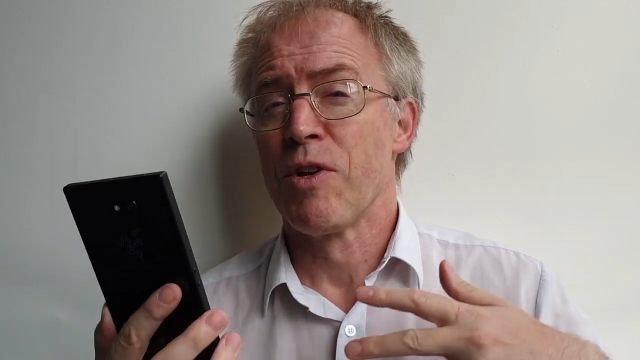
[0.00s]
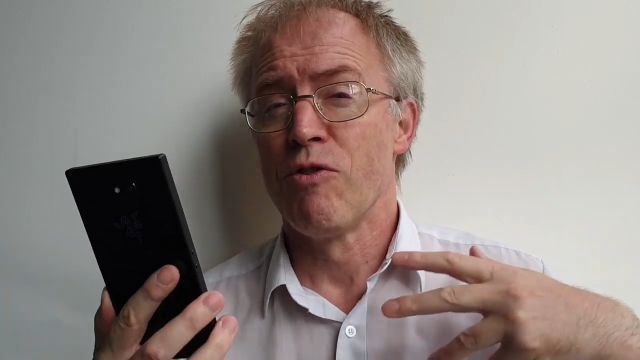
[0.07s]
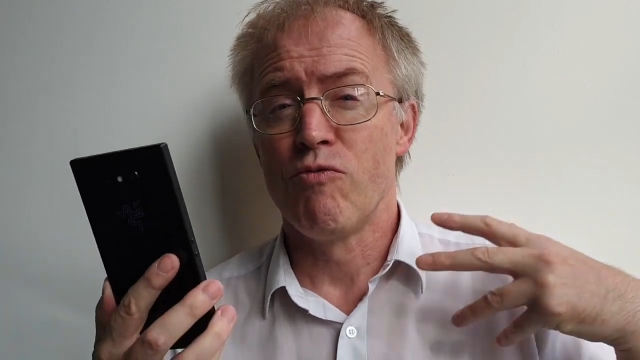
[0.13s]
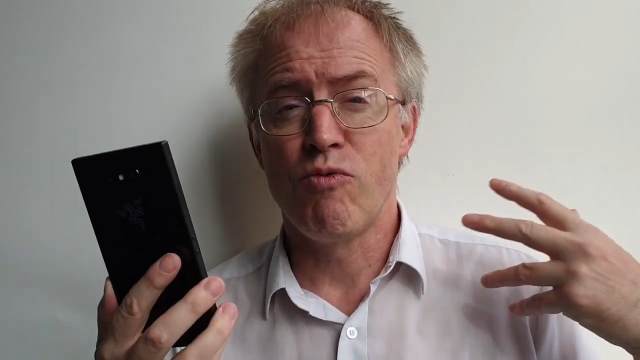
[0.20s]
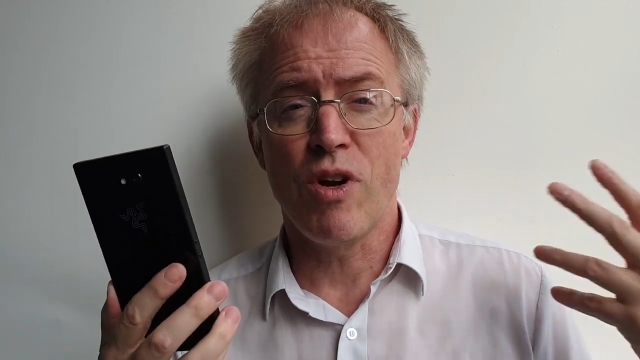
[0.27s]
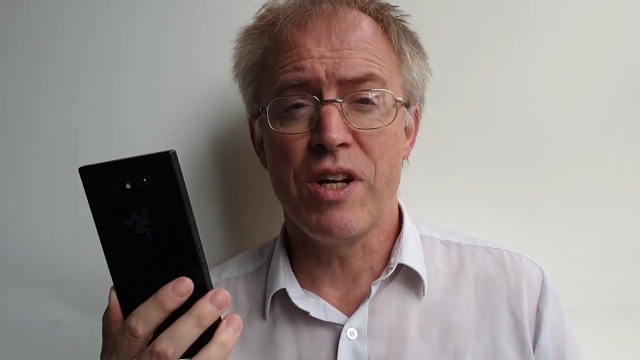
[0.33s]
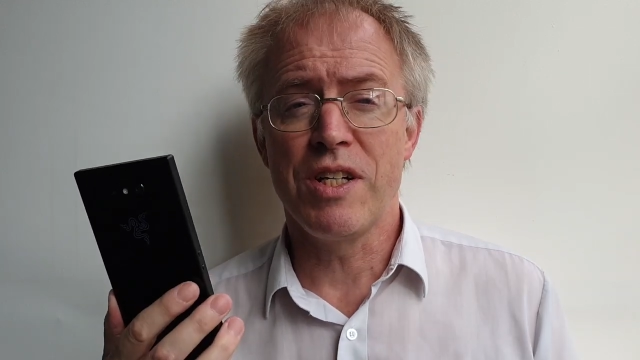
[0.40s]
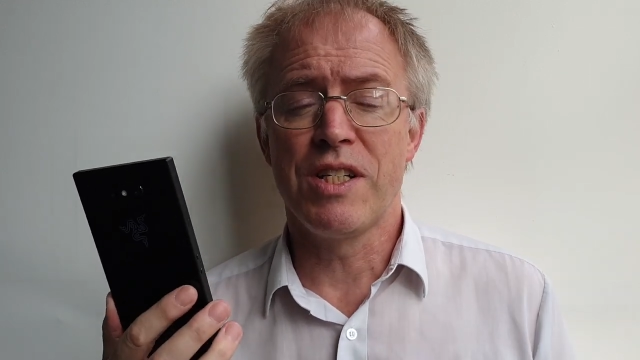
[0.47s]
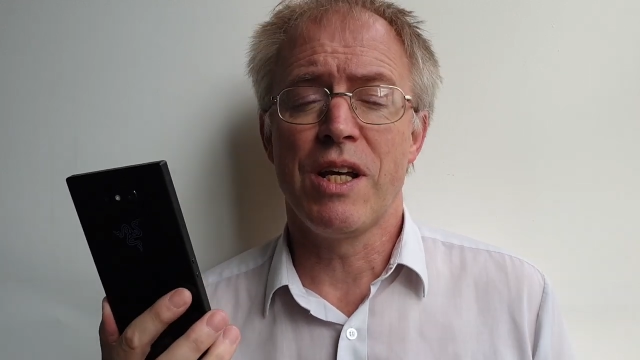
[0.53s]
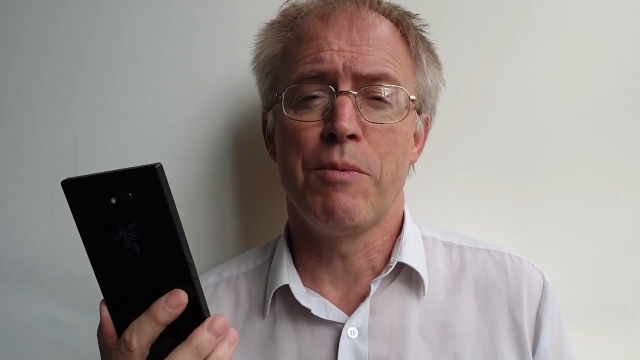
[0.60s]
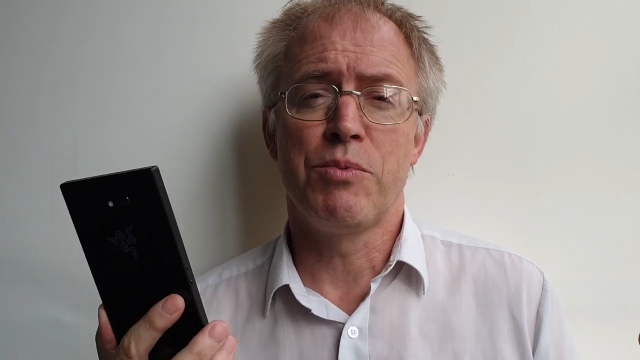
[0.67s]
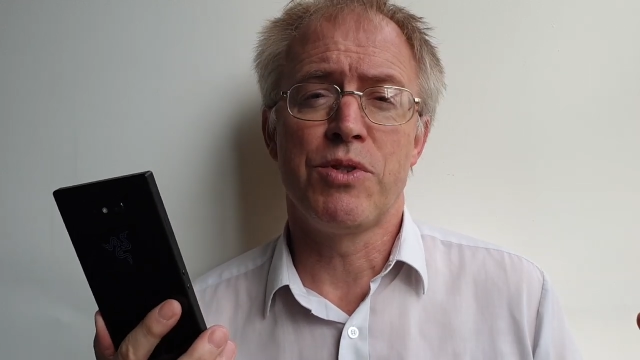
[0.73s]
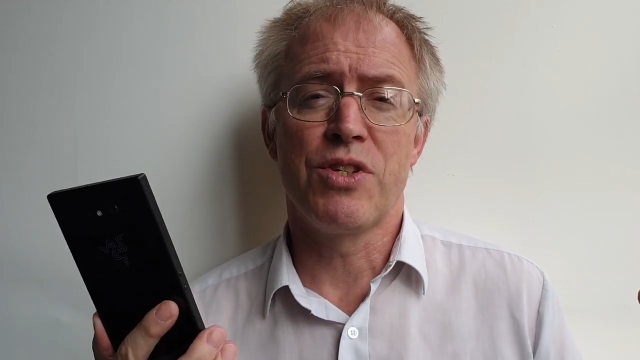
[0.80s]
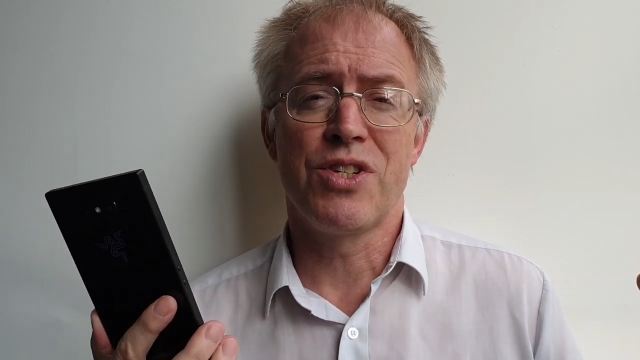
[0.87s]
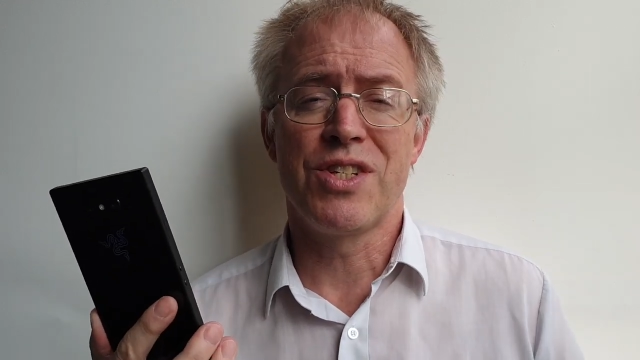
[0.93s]
right up
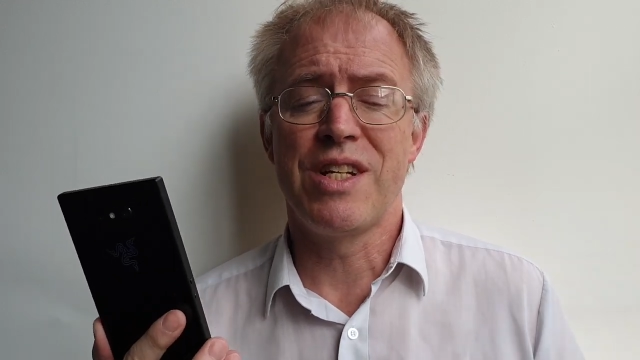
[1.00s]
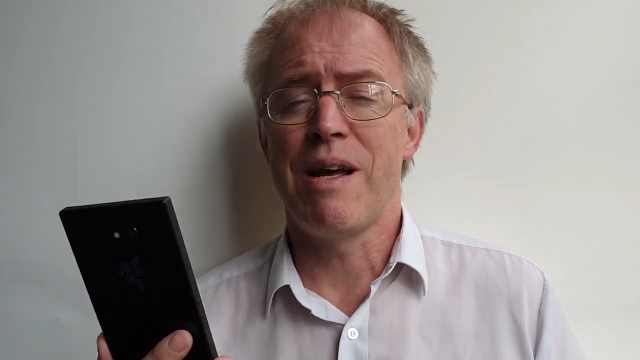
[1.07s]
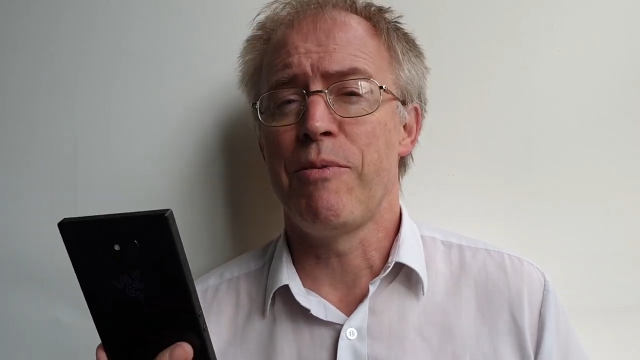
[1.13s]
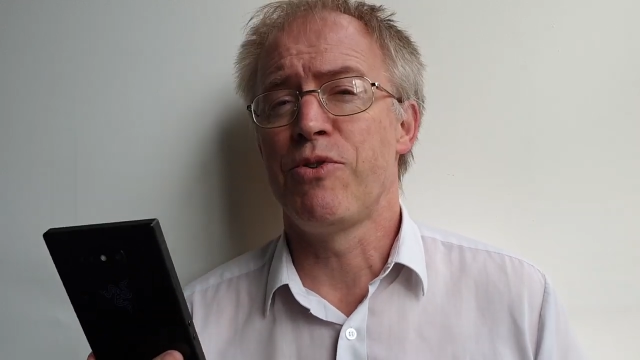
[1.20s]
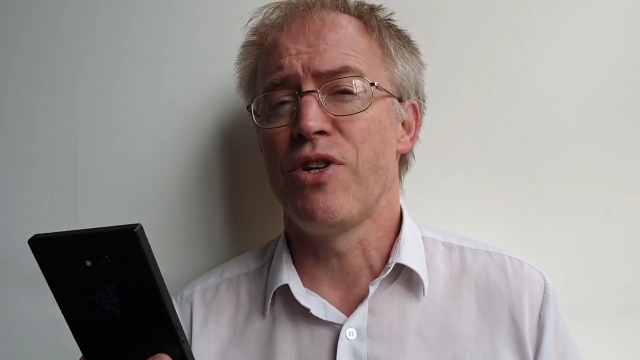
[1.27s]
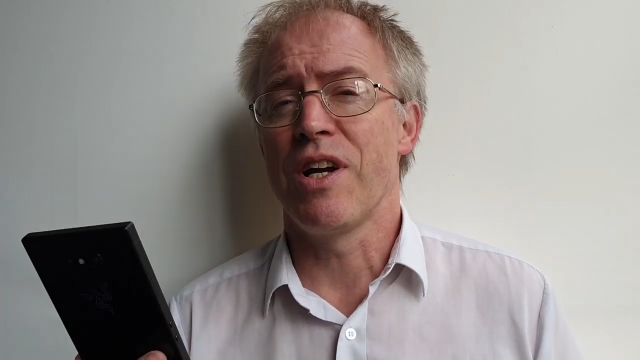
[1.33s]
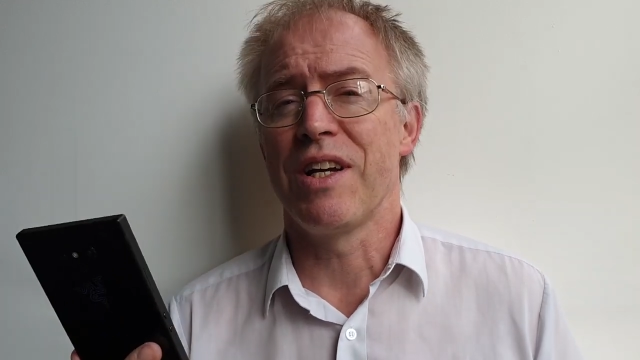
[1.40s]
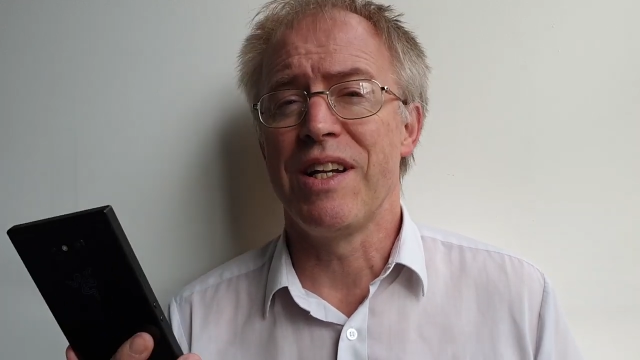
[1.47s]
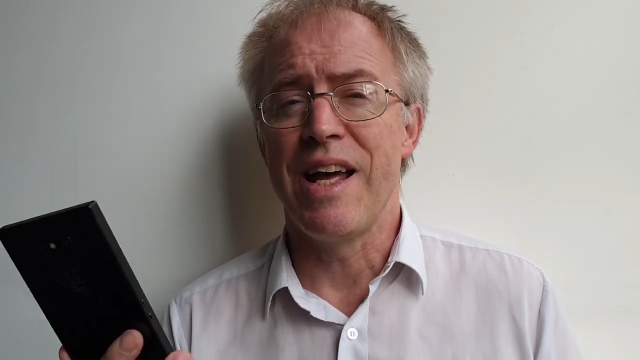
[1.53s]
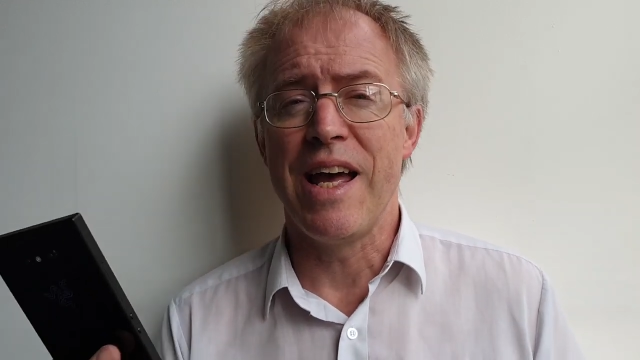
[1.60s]
to the Snapdragon